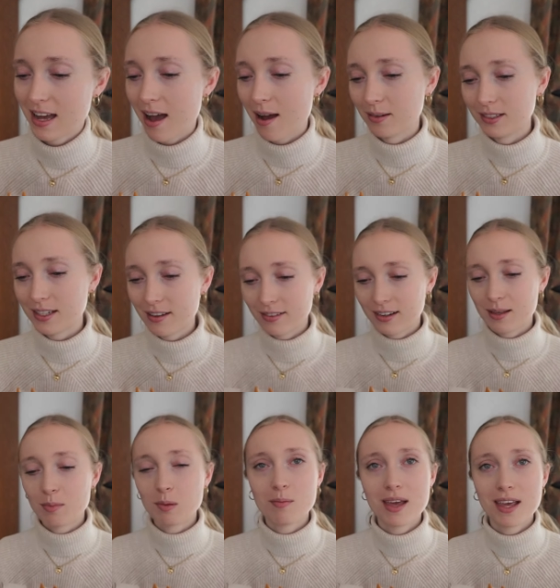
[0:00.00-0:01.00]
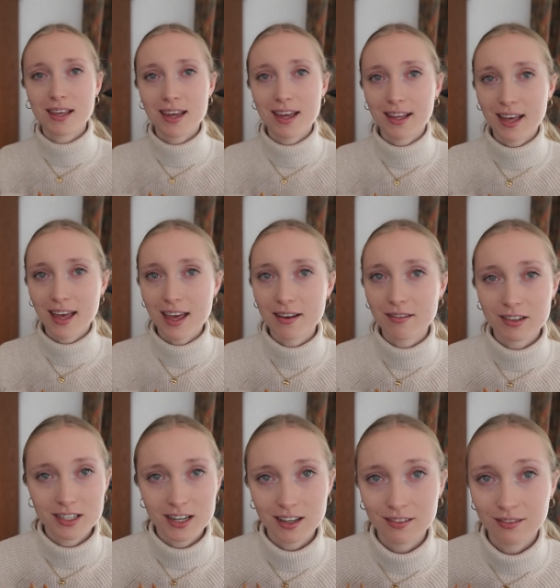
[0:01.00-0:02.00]
I will definitely be making a
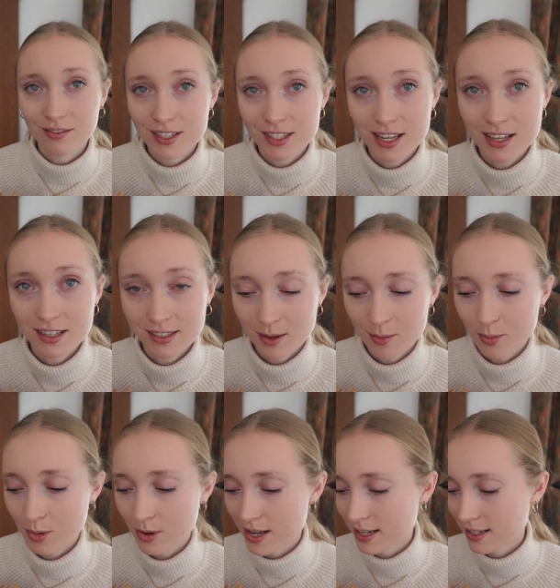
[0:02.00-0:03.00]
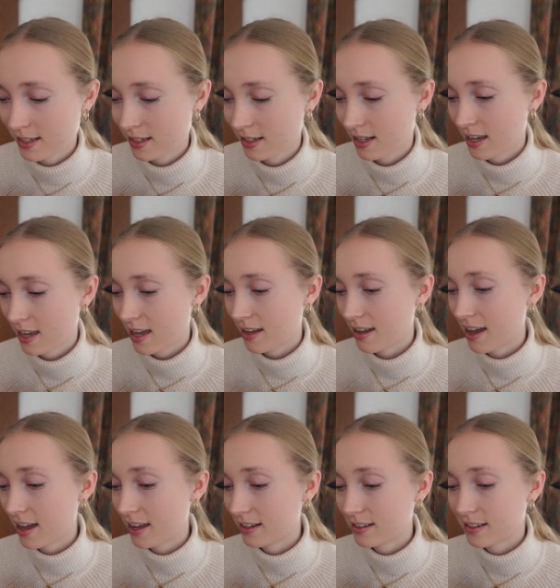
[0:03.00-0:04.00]
return visit at some point.
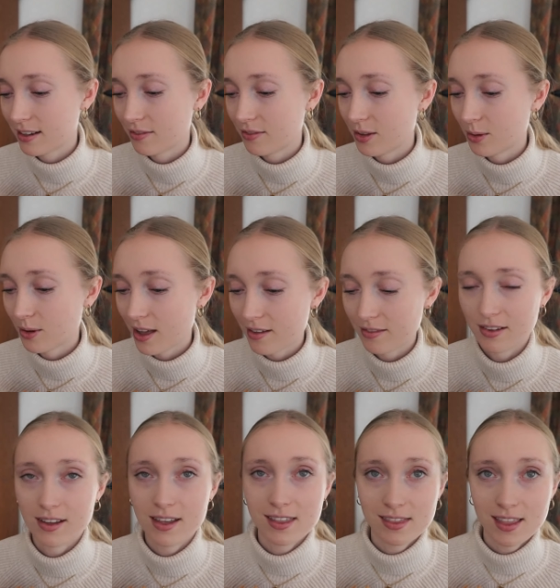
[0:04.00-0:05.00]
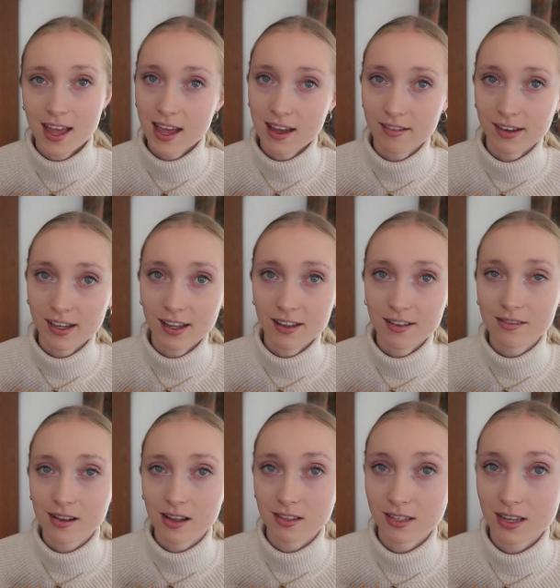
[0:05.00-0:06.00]
And if you're ever in the area of
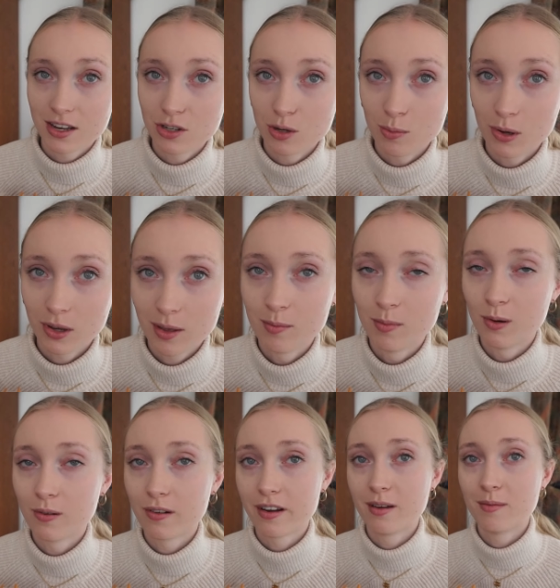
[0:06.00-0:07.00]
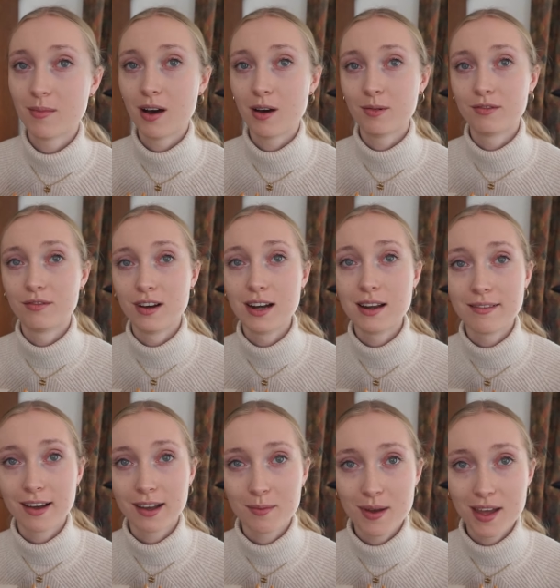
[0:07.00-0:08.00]
Alsager Book Emporium, I would really
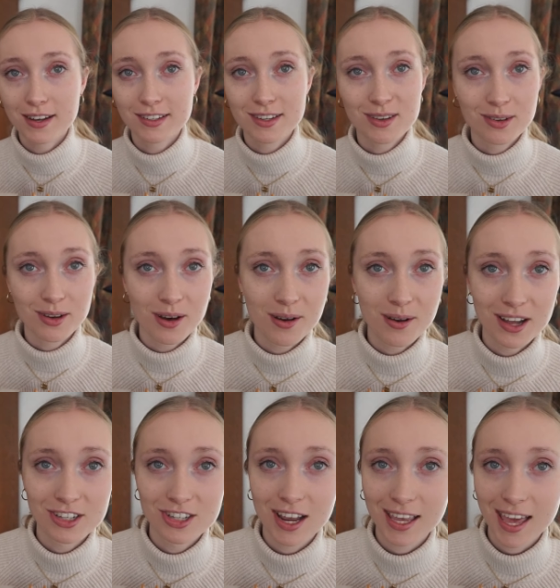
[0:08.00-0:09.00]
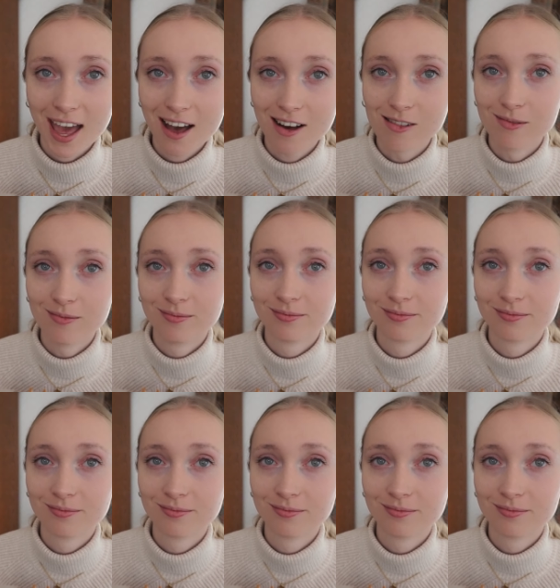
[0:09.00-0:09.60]
recommend you go and check it out.